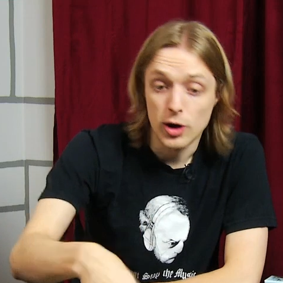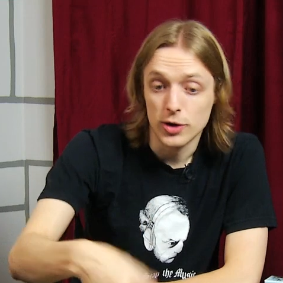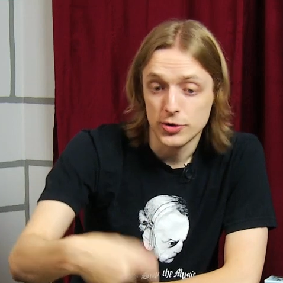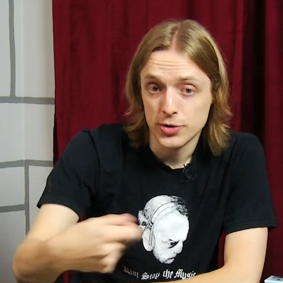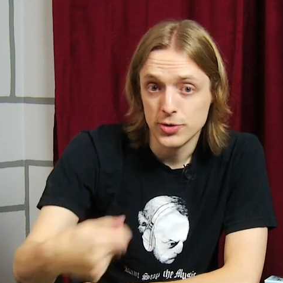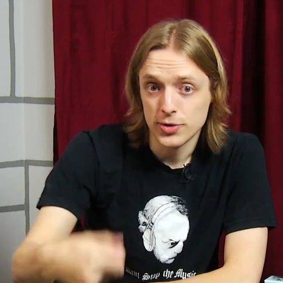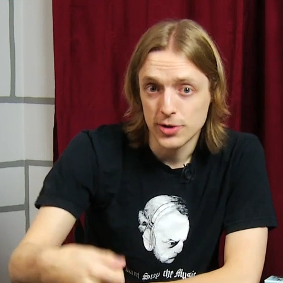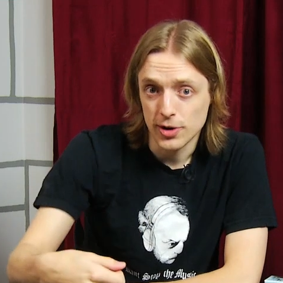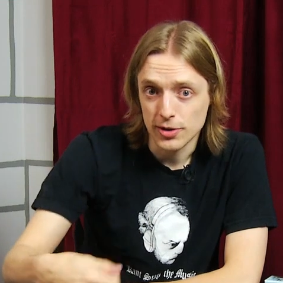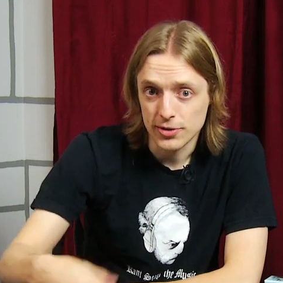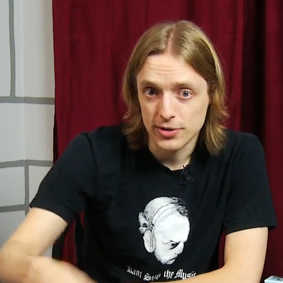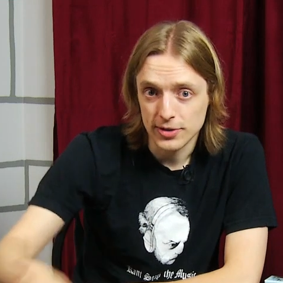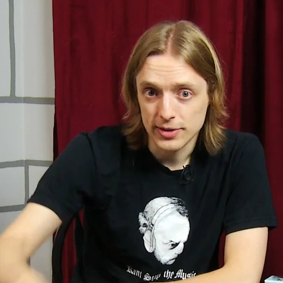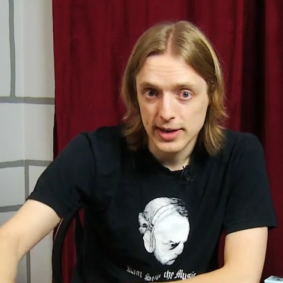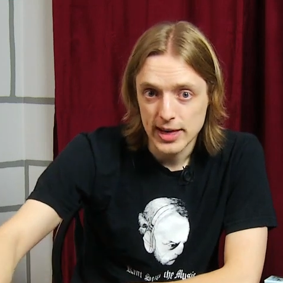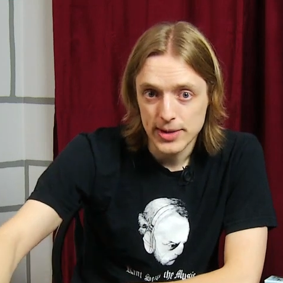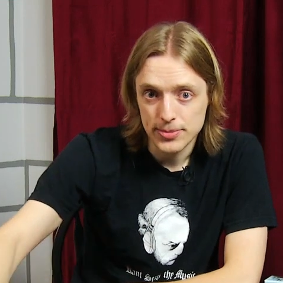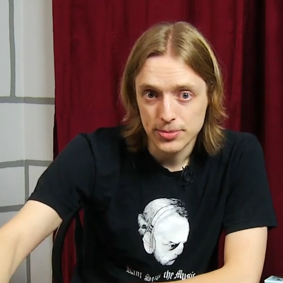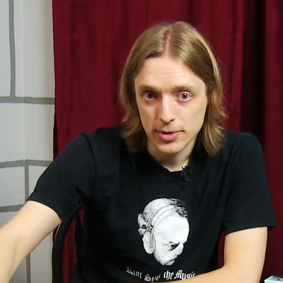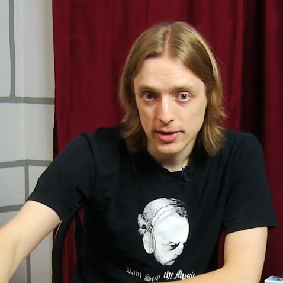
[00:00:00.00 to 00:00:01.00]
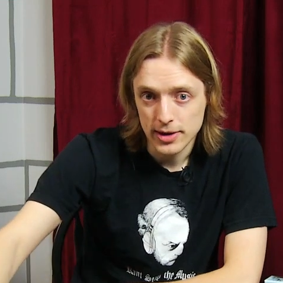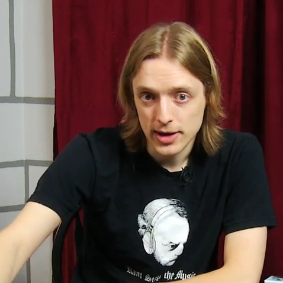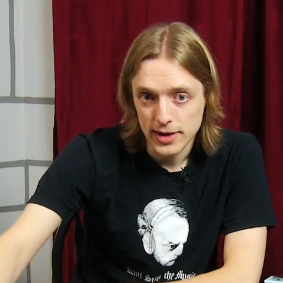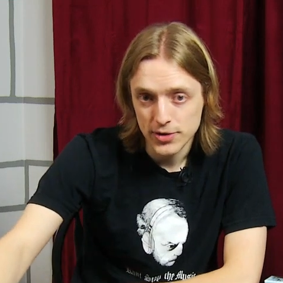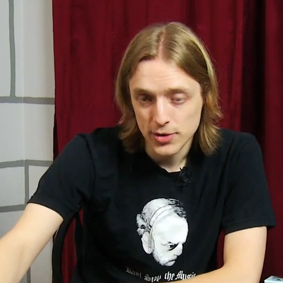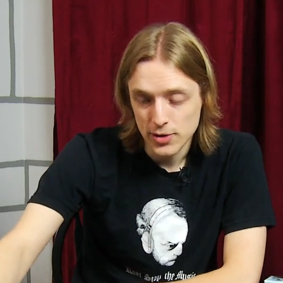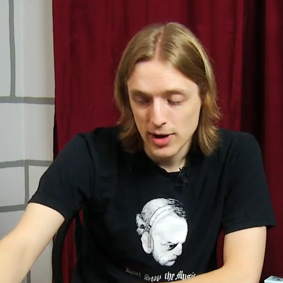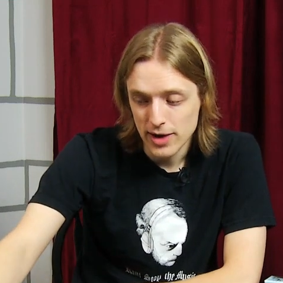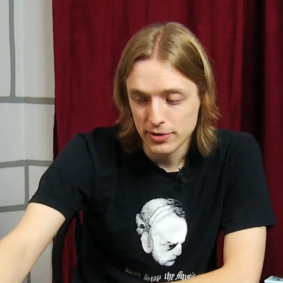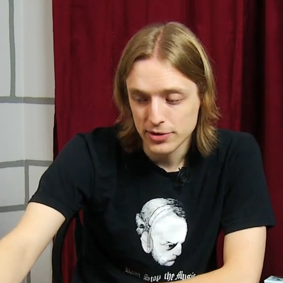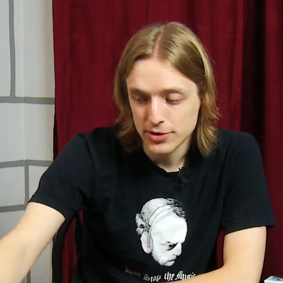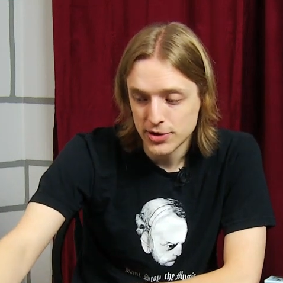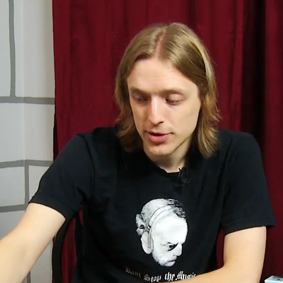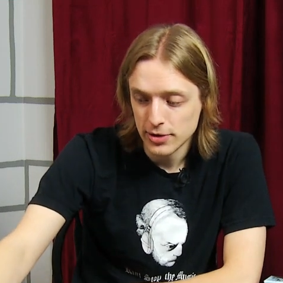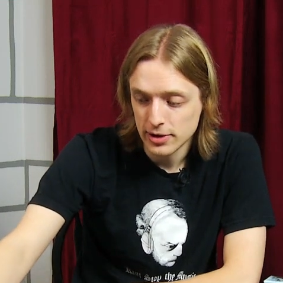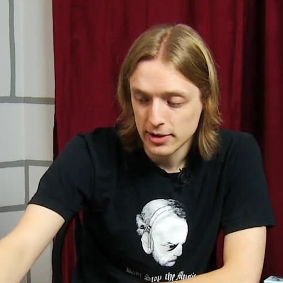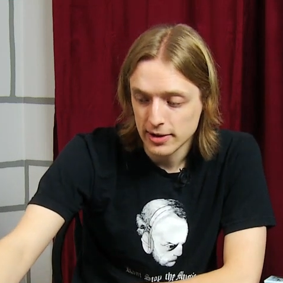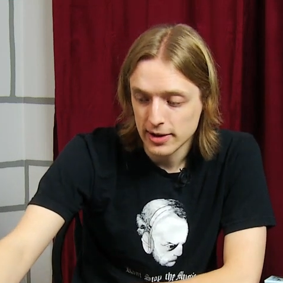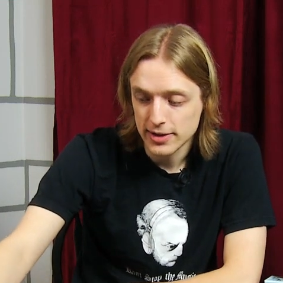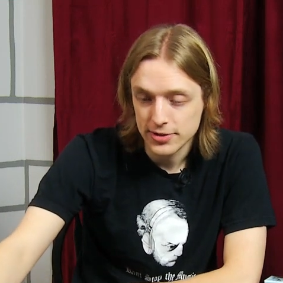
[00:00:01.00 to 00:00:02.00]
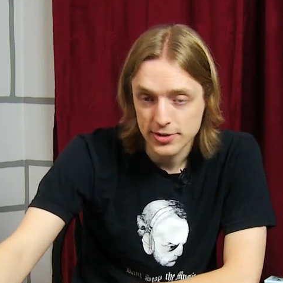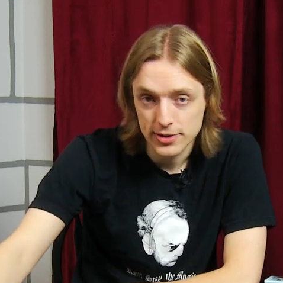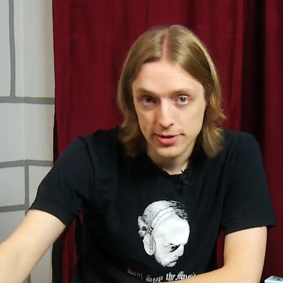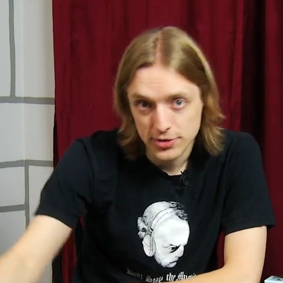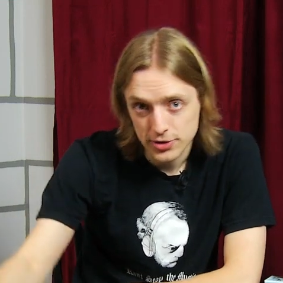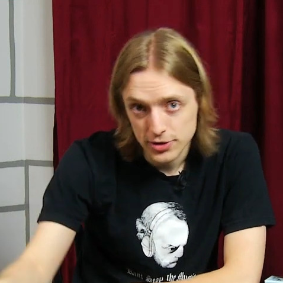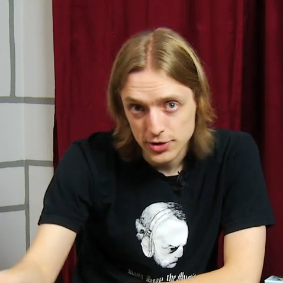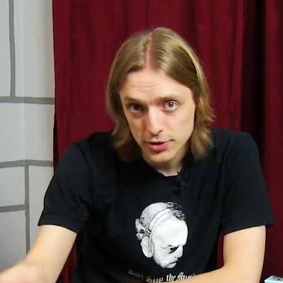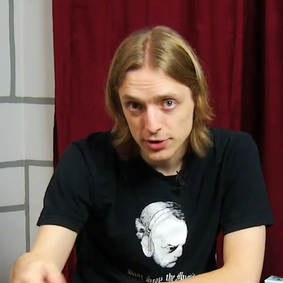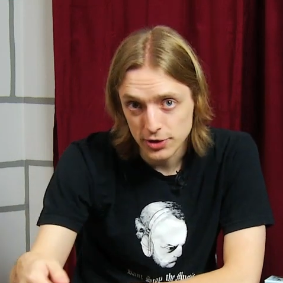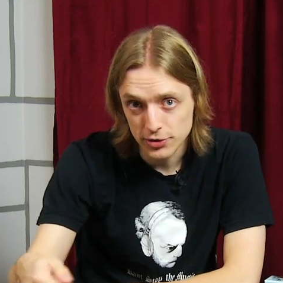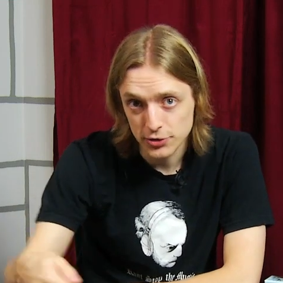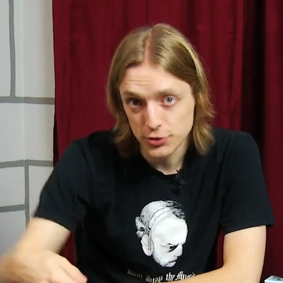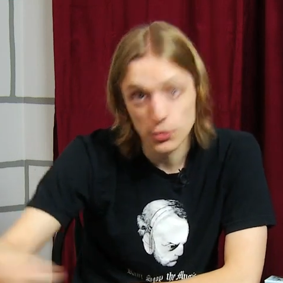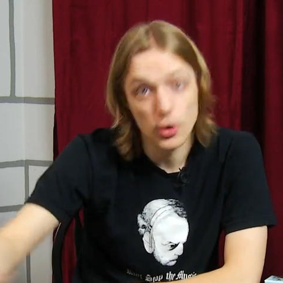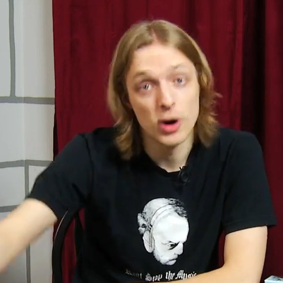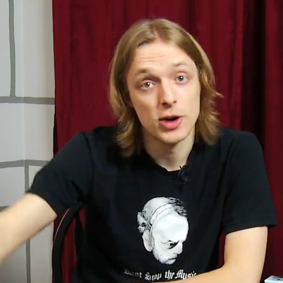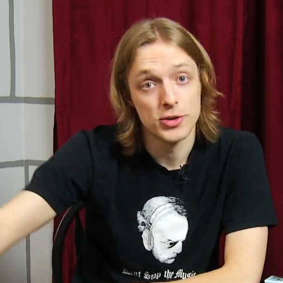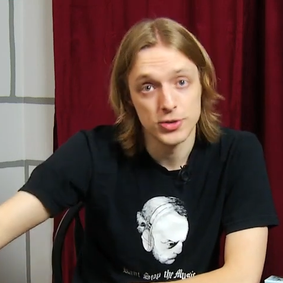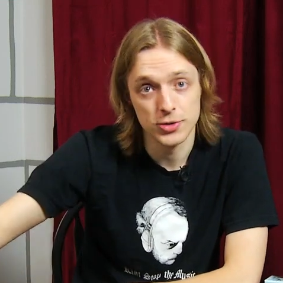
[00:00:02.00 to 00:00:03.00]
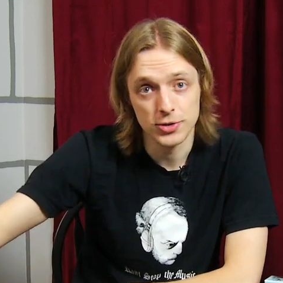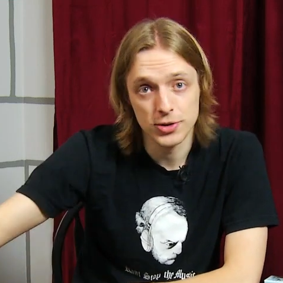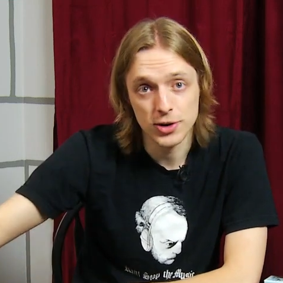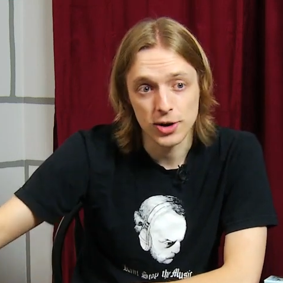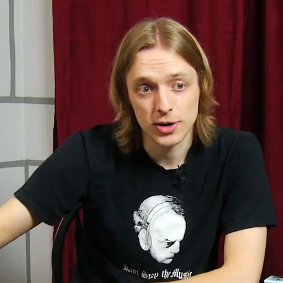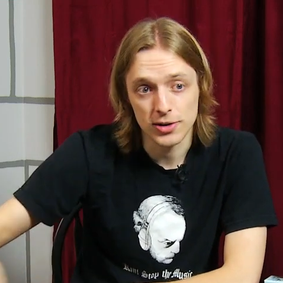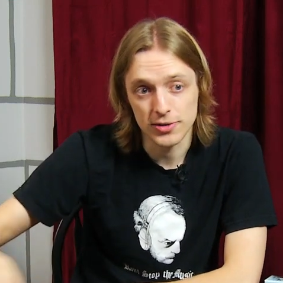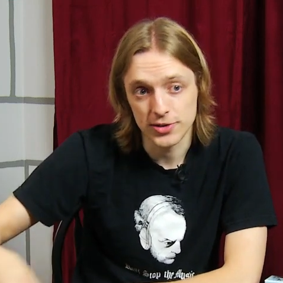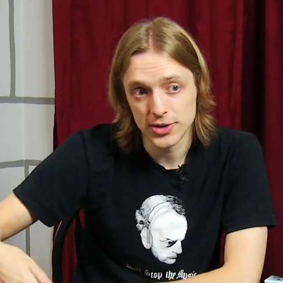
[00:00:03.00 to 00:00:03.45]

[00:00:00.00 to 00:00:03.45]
2 cards and keep 1, if you have a tuna license, you just draw 2 cards.